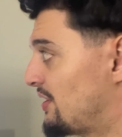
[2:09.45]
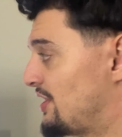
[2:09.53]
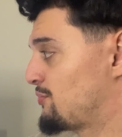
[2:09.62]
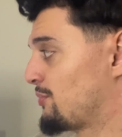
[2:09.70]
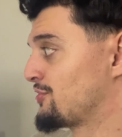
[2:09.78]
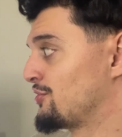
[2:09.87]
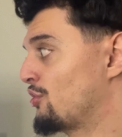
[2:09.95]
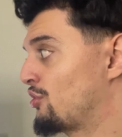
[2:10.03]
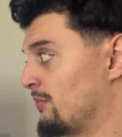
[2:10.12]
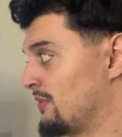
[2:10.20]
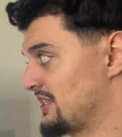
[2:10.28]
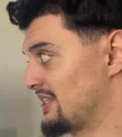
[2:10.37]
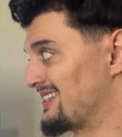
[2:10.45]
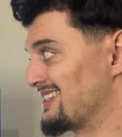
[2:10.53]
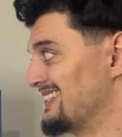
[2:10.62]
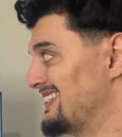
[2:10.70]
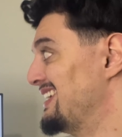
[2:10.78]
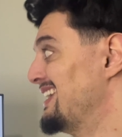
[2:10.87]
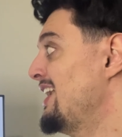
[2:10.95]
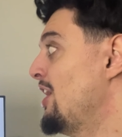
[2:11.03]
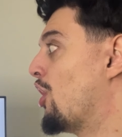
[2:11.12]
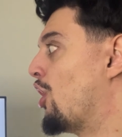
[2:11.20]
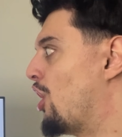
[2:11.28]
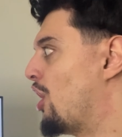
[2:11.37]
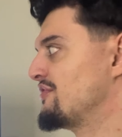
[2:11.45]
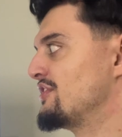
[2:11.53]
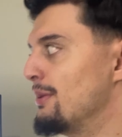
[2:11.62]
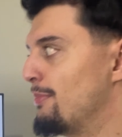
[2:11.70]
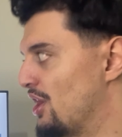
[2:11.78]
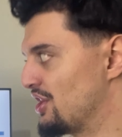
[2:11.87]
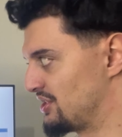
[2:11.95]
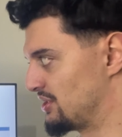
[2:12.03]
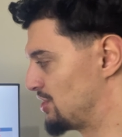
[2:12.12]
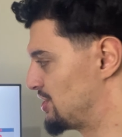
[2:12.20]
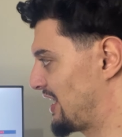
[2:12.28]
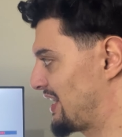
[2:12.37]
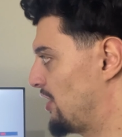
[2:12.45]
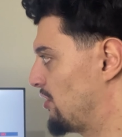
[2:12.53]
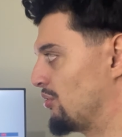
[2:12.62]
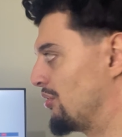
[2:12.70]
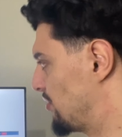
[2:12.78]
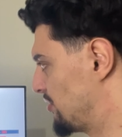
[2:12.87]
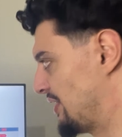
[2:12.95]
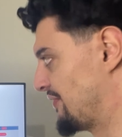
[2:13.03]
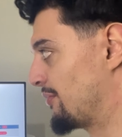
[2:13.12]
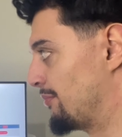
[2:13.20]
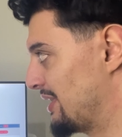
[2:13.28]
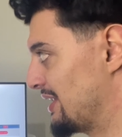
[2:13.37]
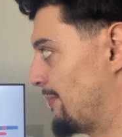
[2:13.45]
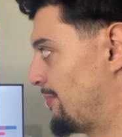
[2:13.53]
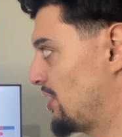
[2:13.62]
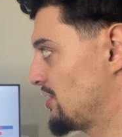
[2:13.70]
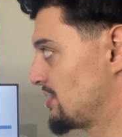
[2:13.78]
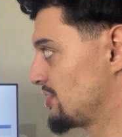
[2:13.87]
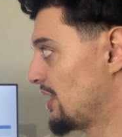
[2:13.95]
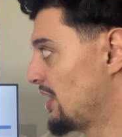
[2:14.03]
This one's ecommerce, as you can see, after the person has checked out or they've completed their purchase.